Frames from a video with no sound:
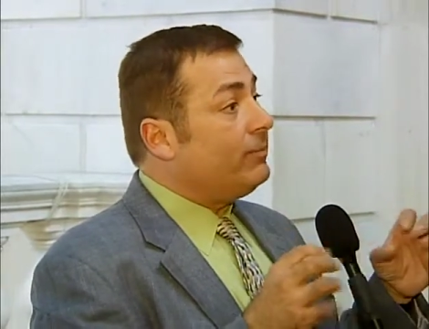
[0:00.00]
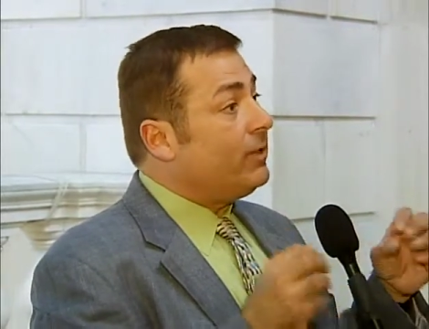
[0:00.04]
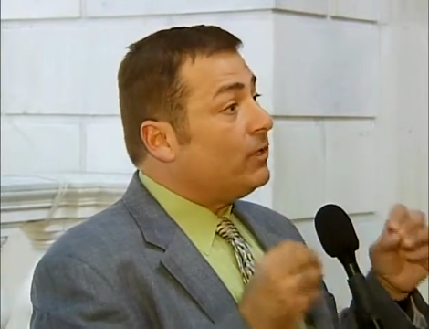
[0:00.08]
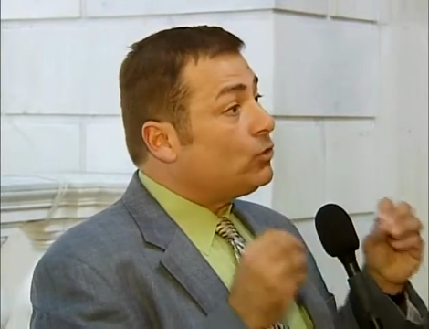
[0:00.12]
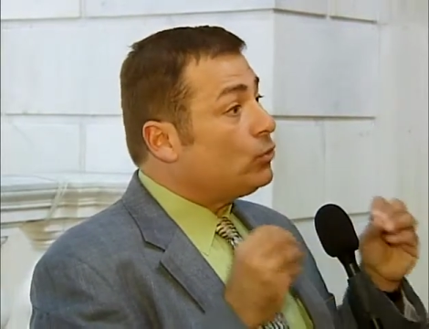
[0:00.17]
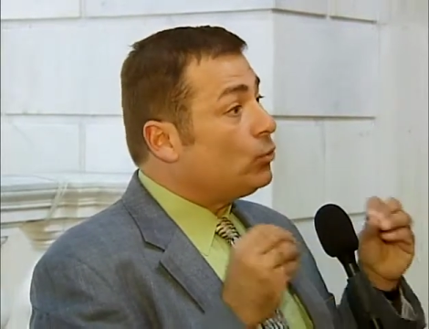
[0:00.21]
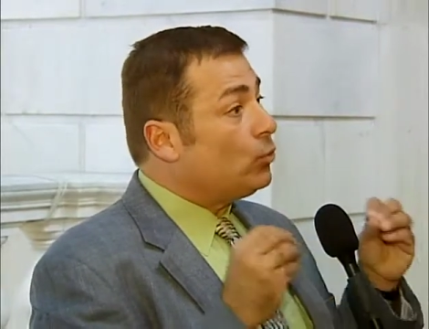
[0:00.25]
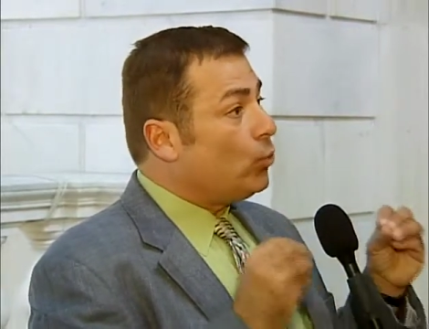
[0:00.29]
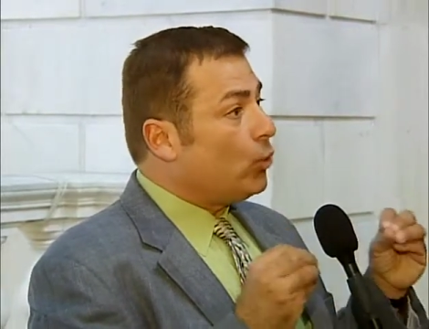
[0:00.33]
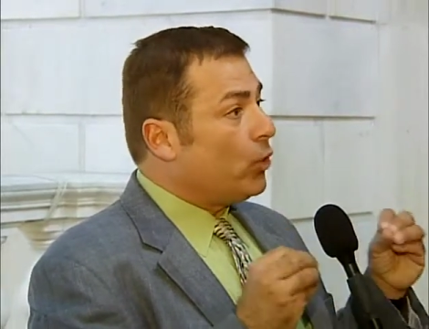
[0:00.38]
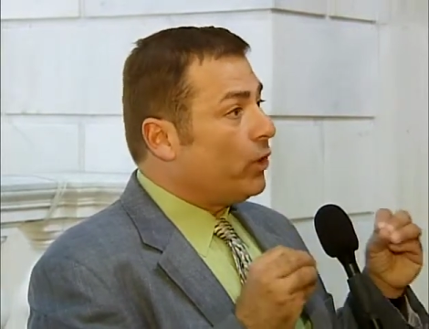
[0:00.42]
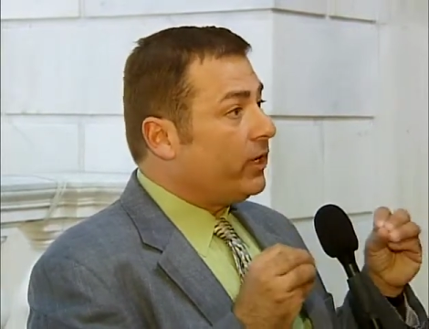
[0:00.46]

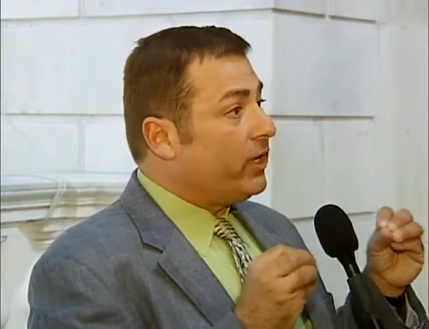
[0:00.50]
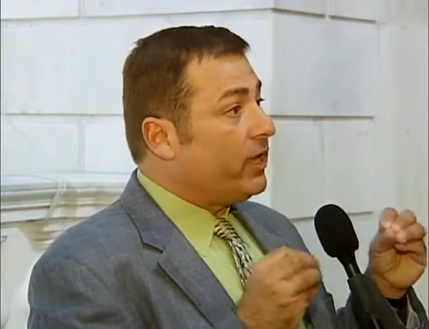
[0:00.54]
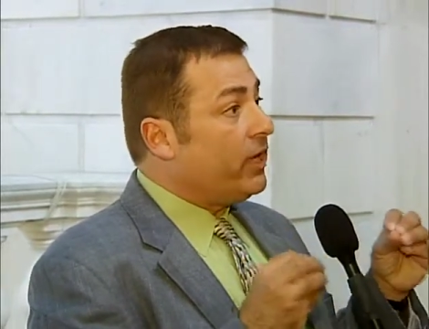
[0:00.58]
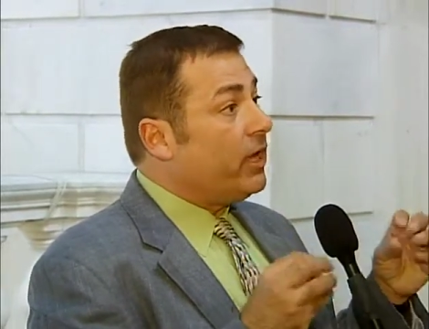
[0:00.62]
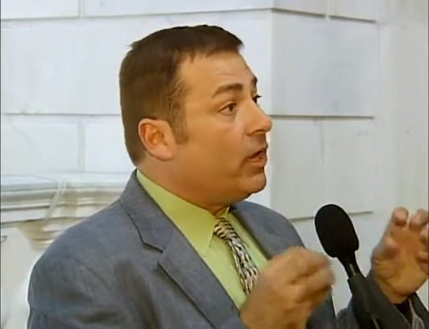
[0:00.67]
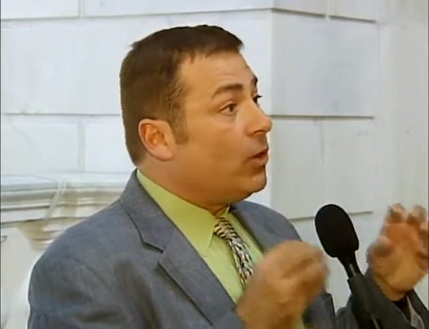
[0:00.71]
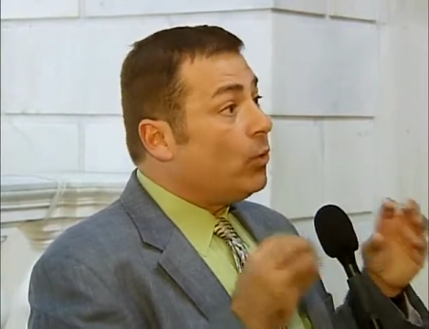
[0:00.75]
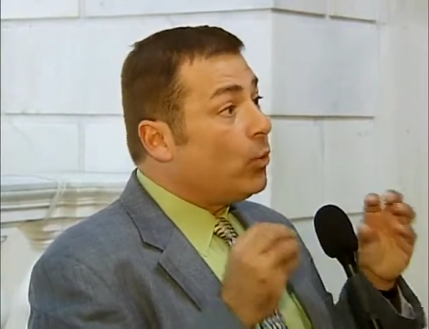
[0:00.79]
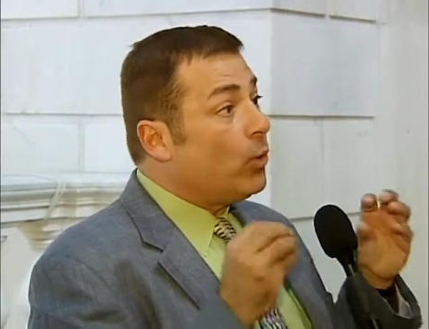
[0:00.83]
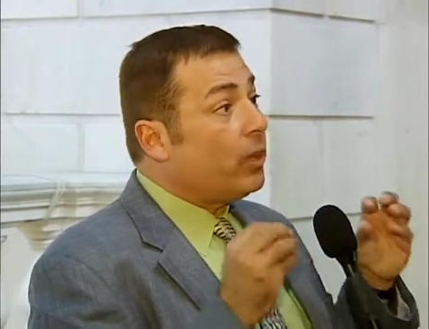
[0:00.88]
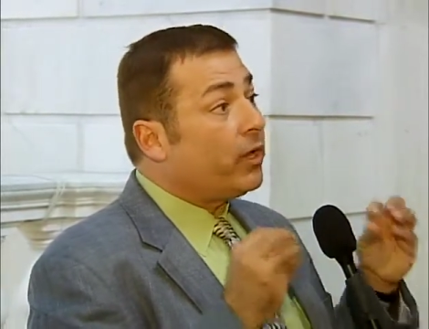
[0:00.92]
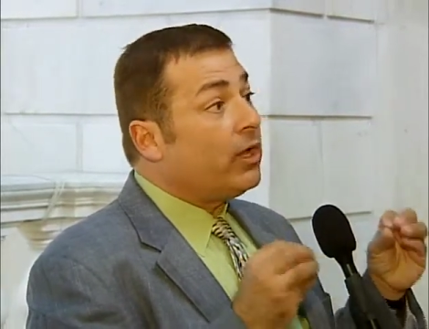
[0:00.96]
that's working
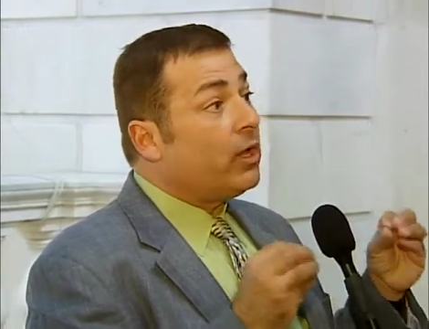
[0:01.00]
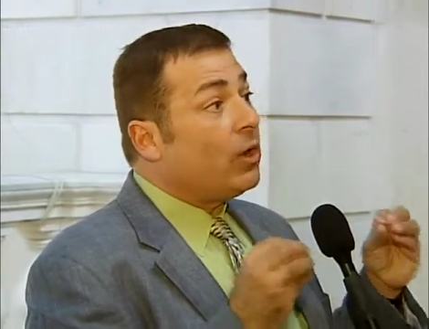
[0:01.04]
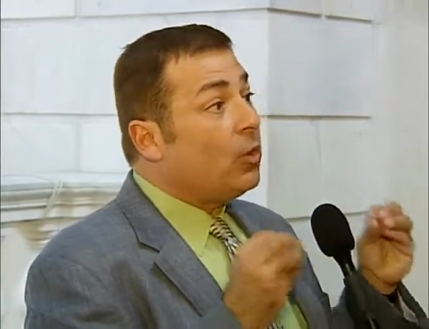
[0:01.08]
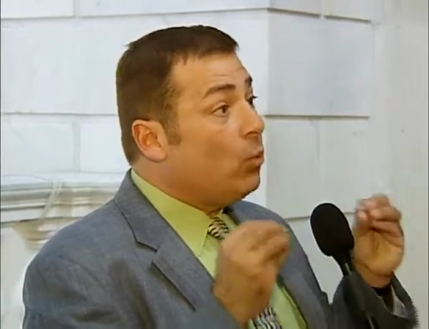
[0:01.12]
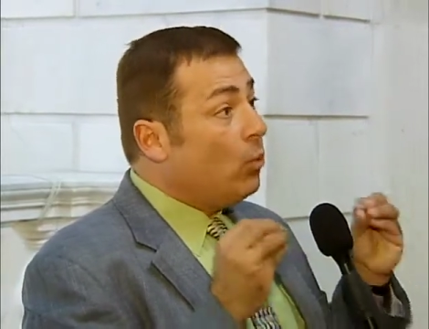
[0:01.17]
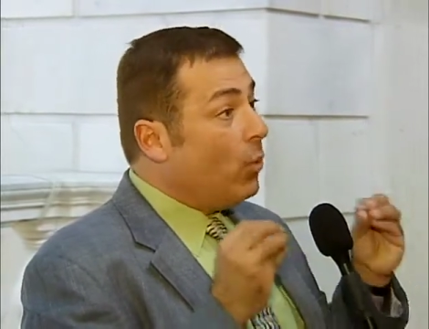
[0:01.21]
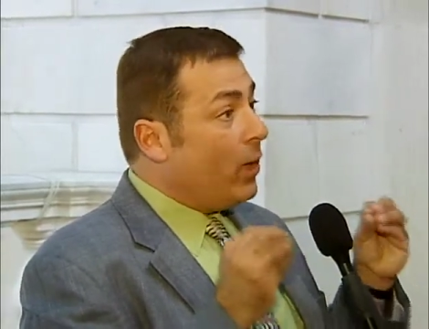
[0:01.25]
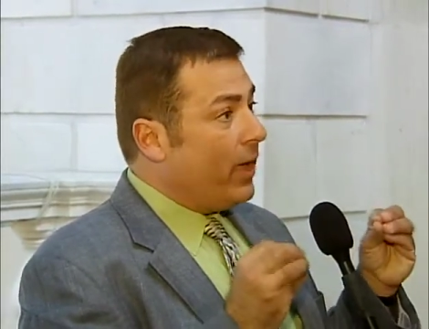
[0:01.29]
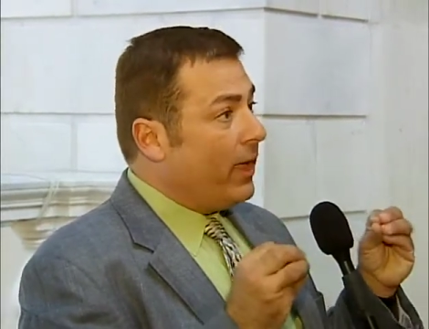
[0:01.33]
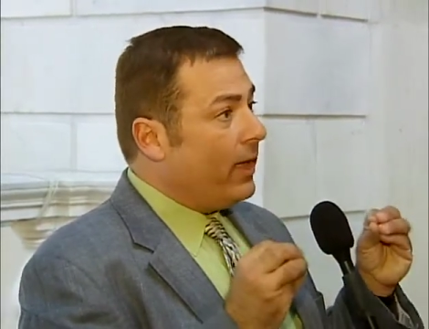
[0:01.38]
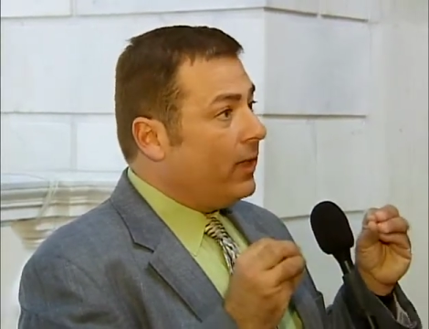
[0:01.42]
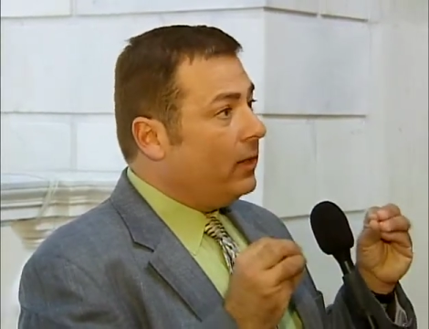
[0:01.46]
and
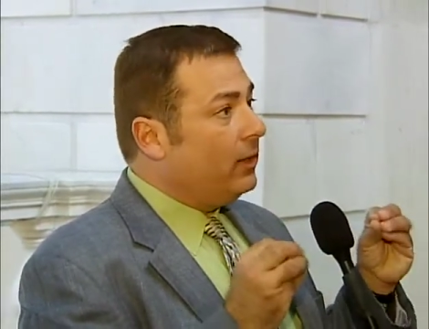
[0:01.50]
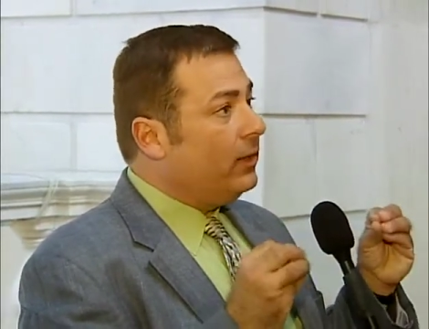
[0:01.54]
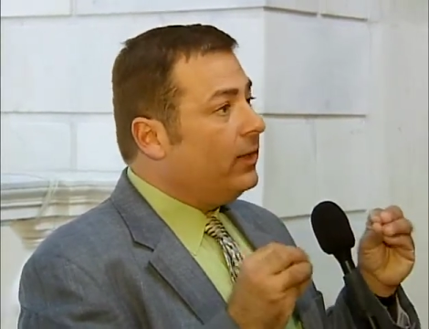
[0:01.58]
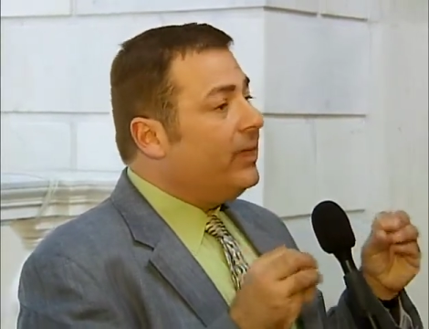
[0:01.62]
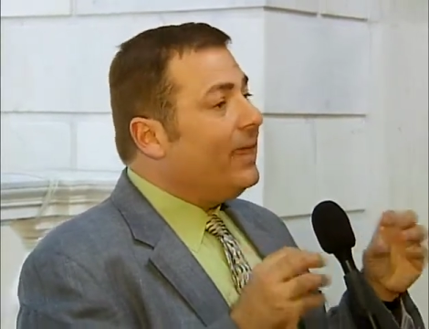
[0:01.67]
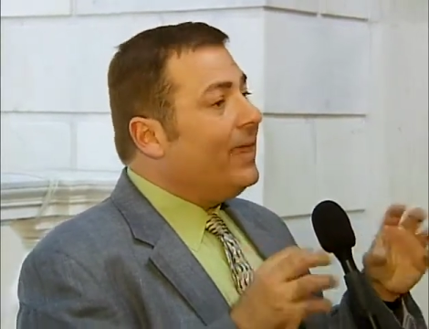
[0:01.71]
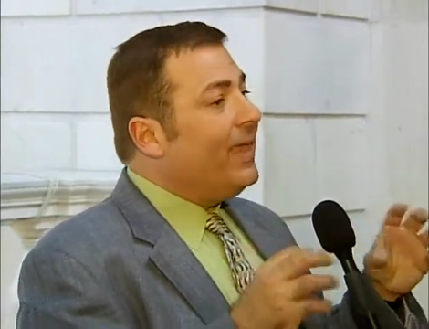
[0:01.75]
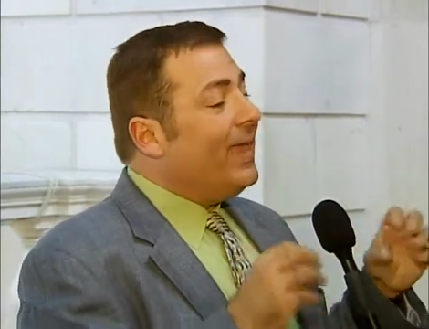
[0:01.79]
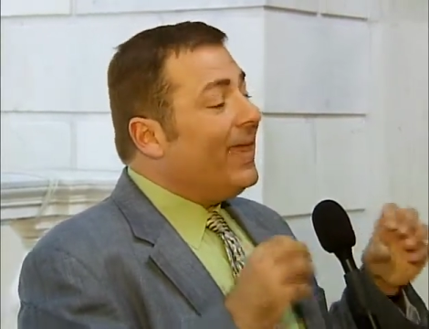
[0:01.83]
working well